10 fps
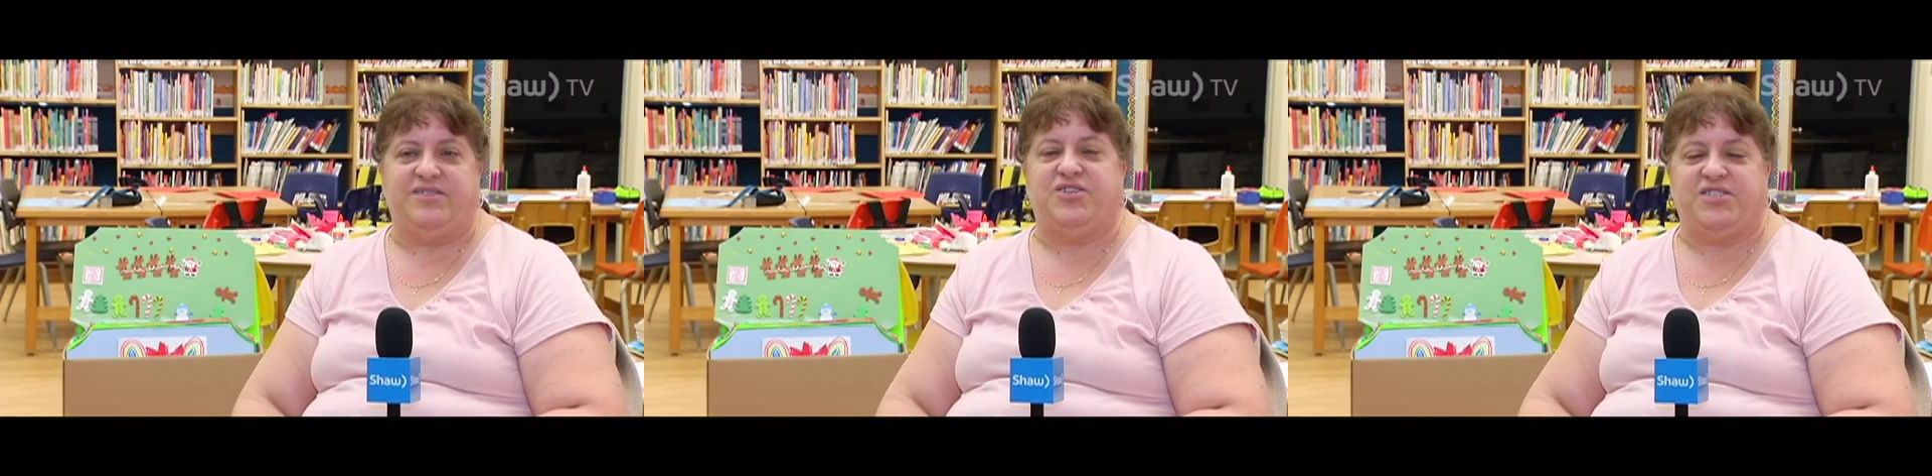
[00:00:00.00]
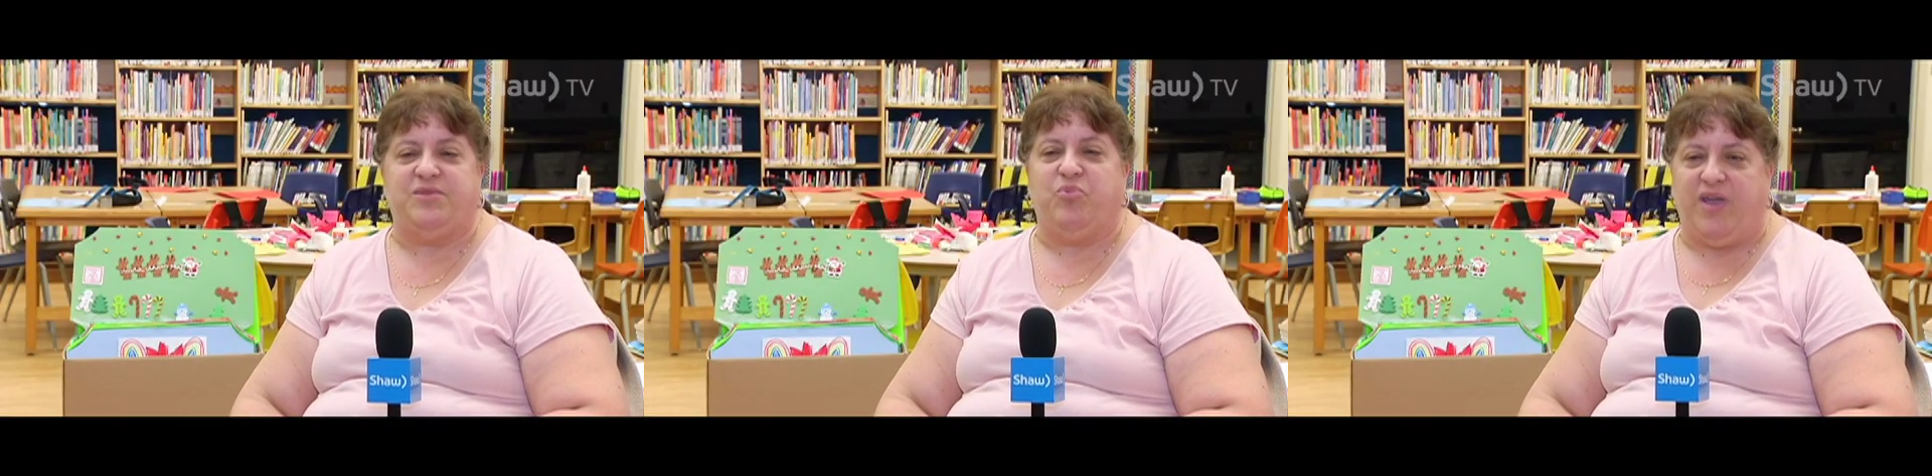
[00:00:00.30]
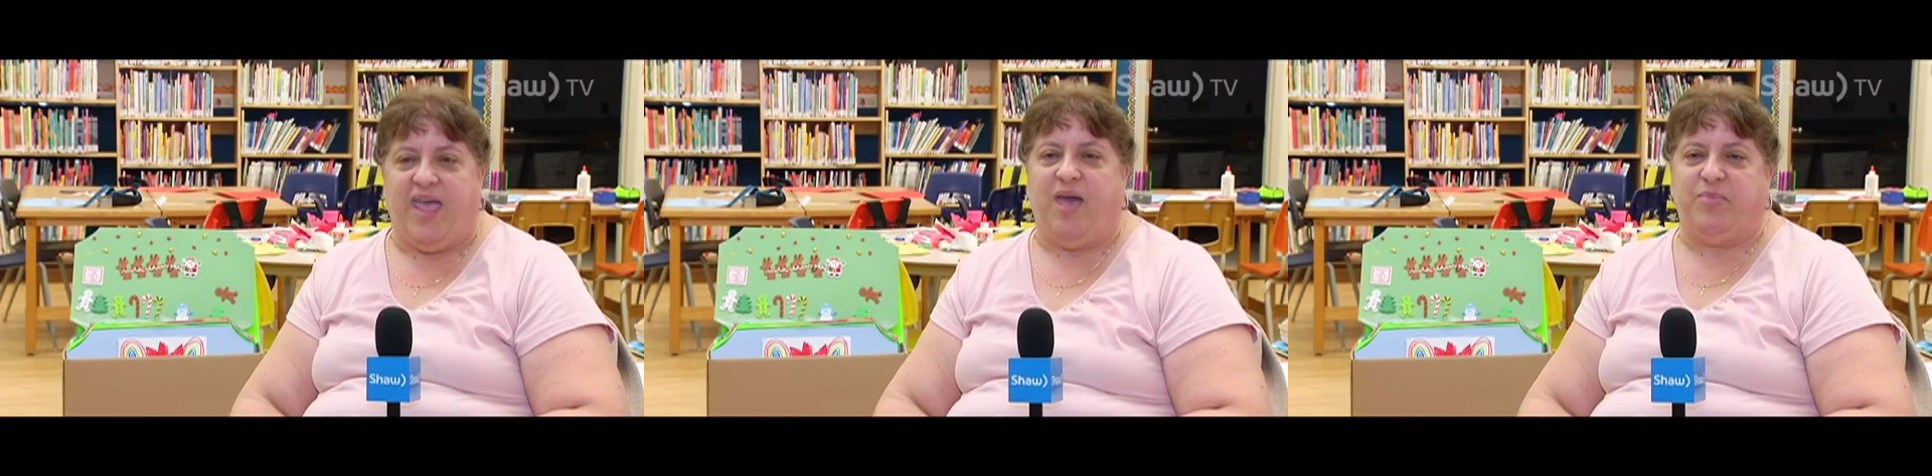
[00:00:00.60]
It's just to
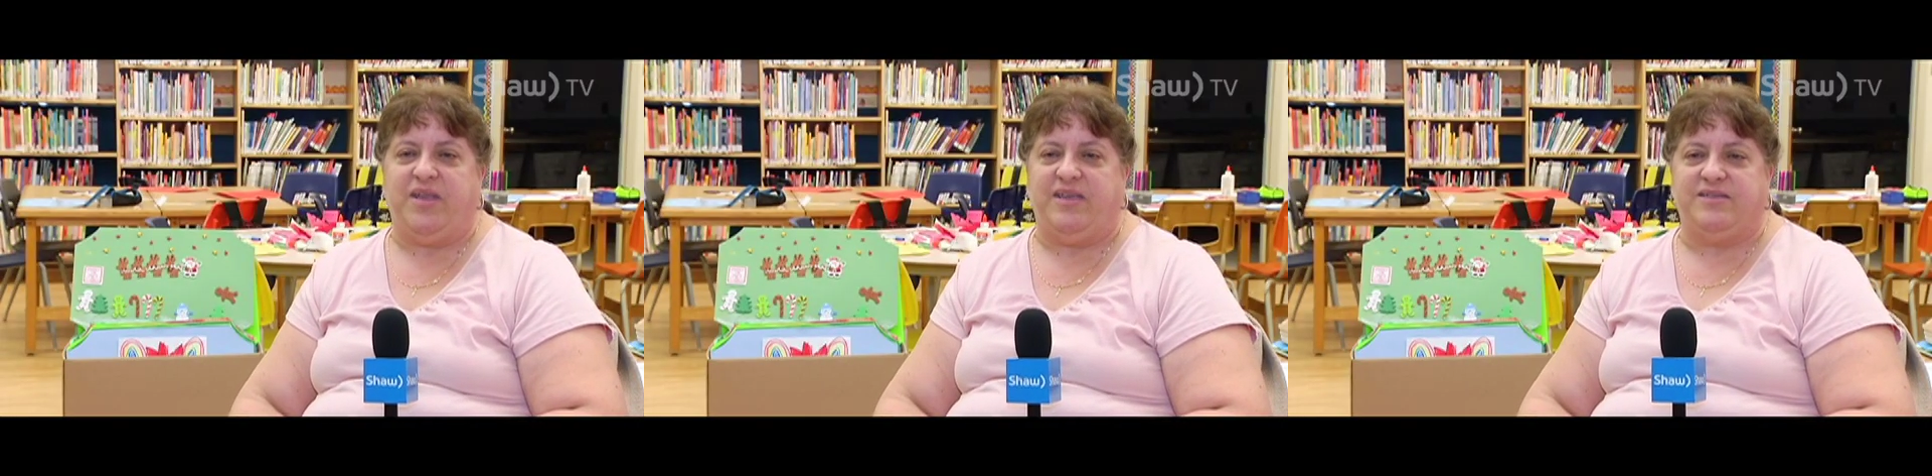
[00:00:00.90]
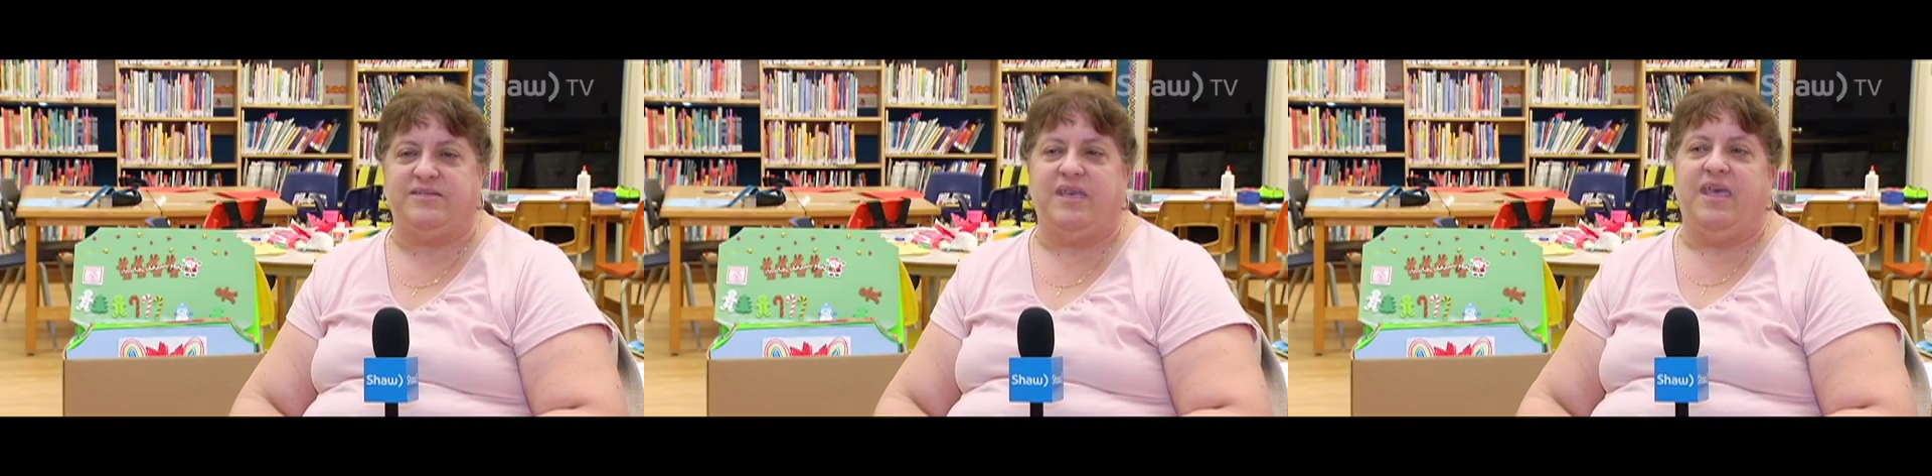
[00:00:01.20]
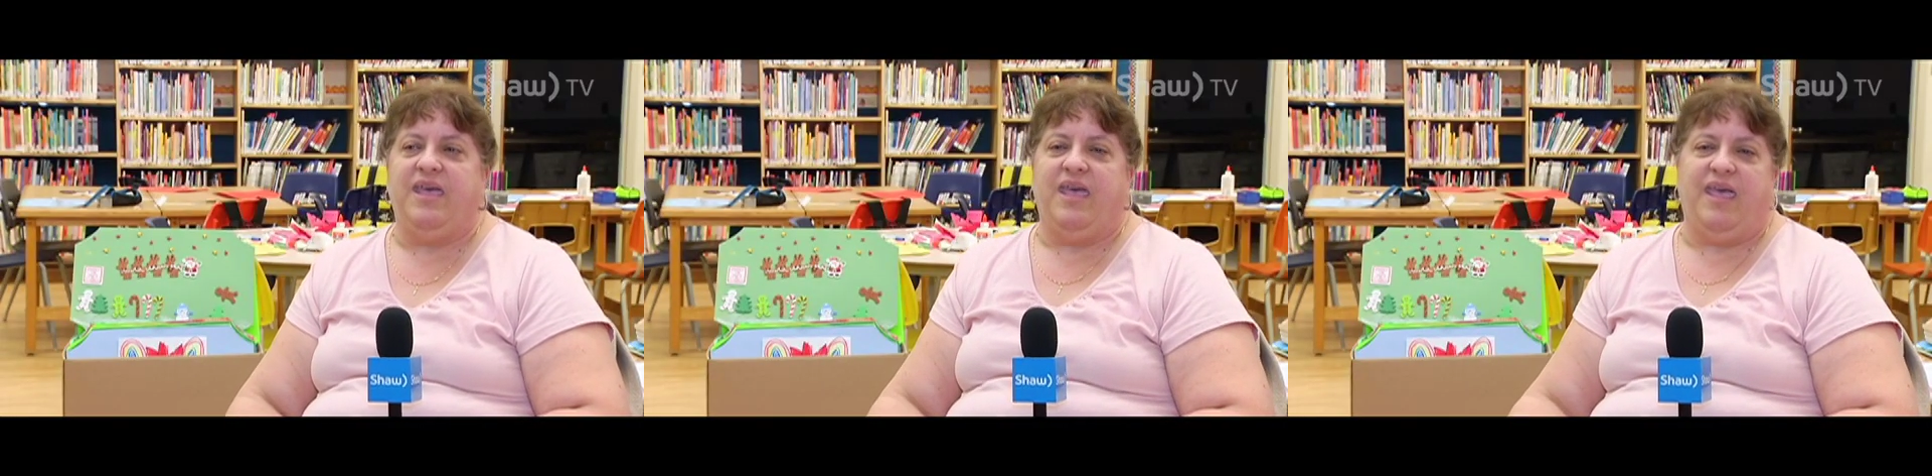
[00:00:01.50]
bring happiness
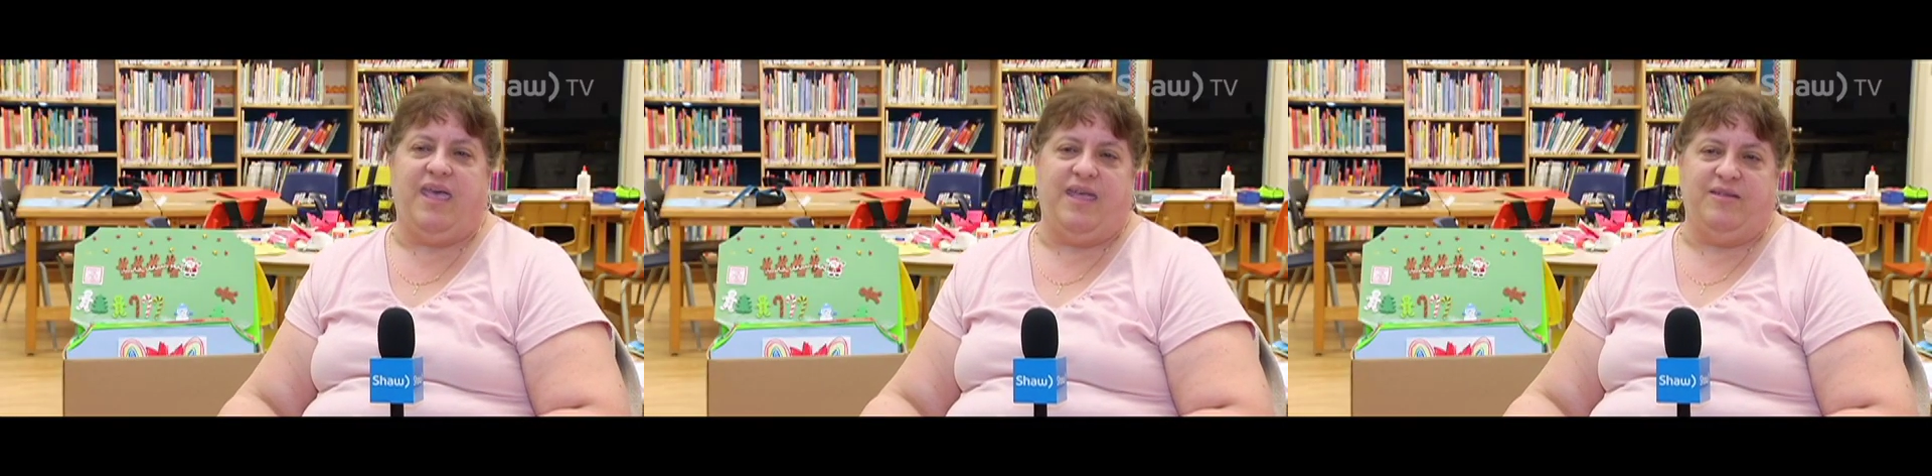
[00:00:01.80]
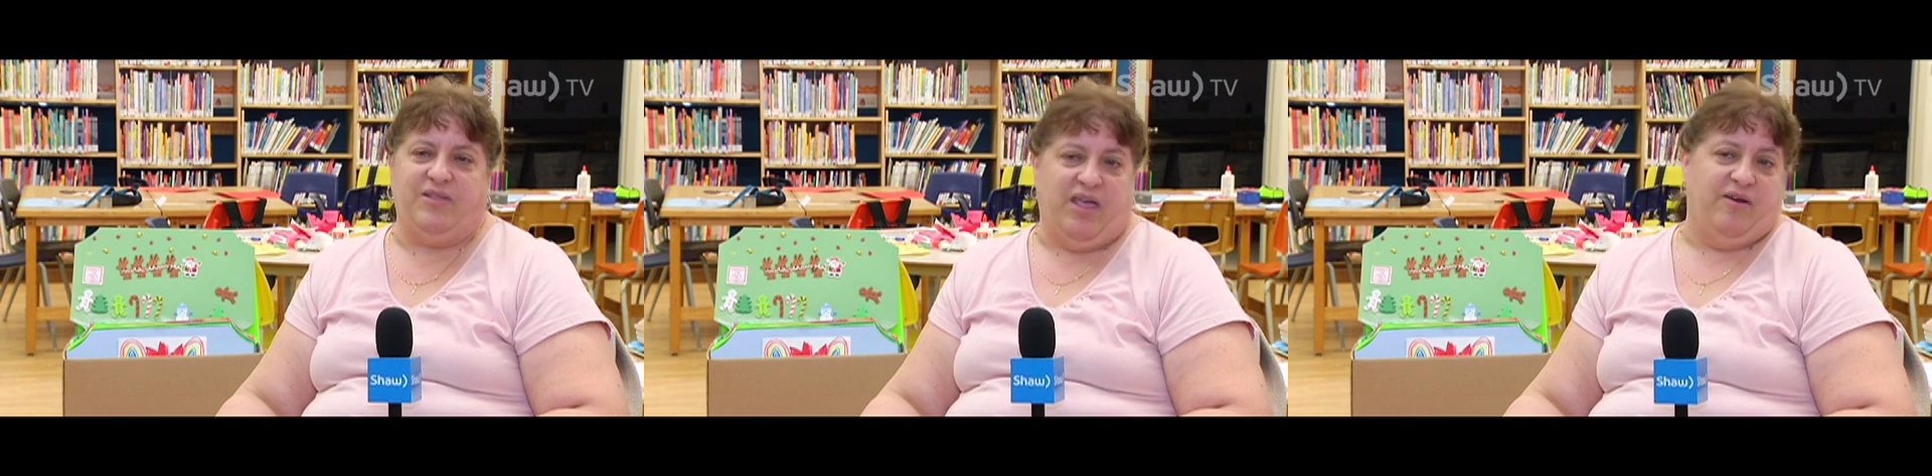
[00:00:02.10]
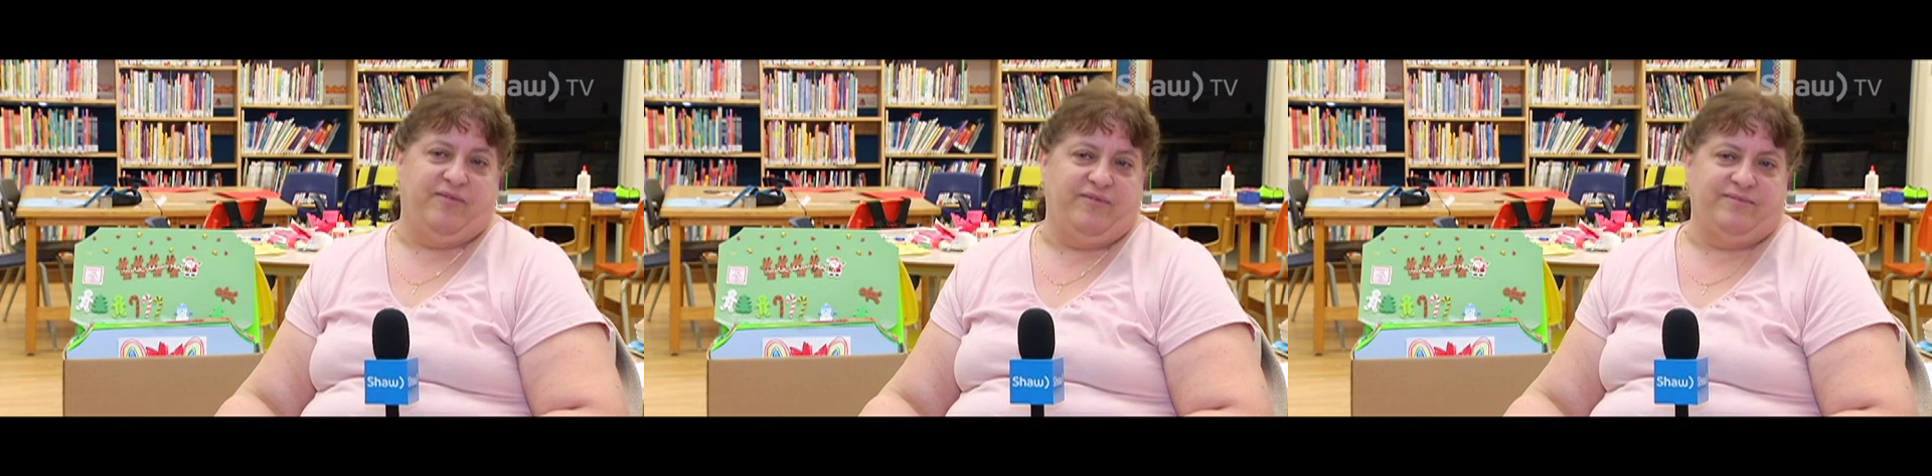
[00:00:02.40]
and
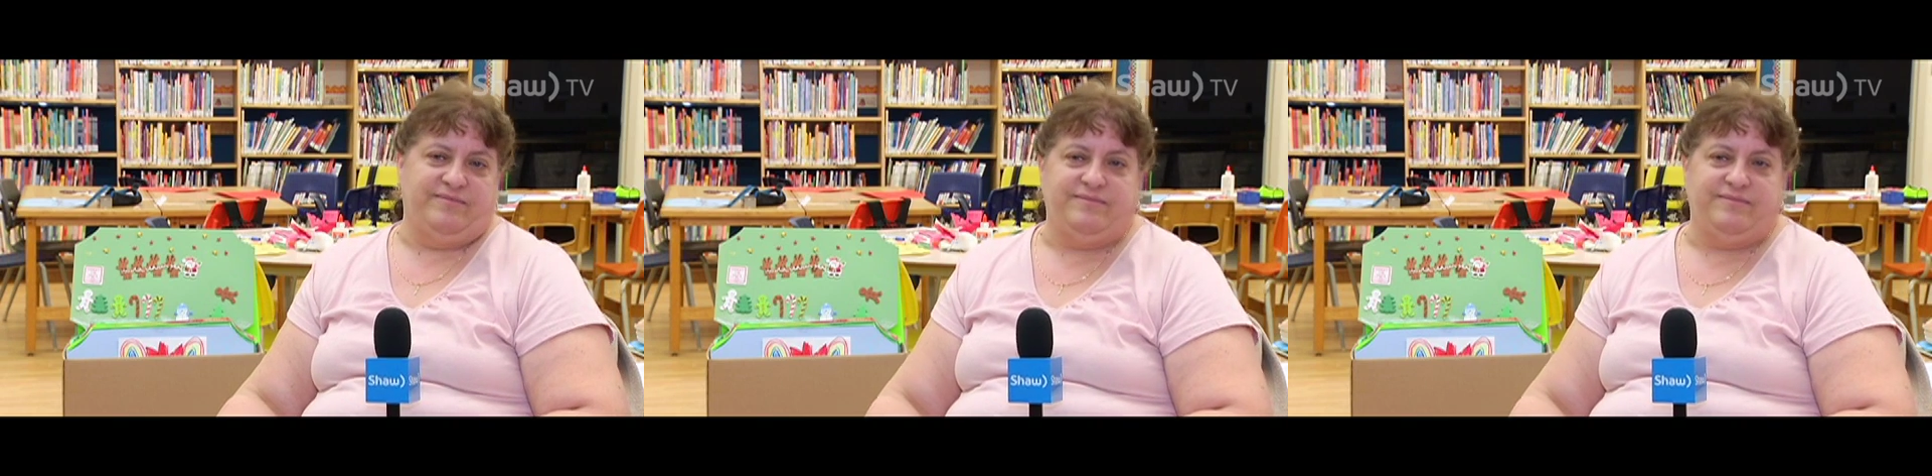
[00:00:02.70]
love.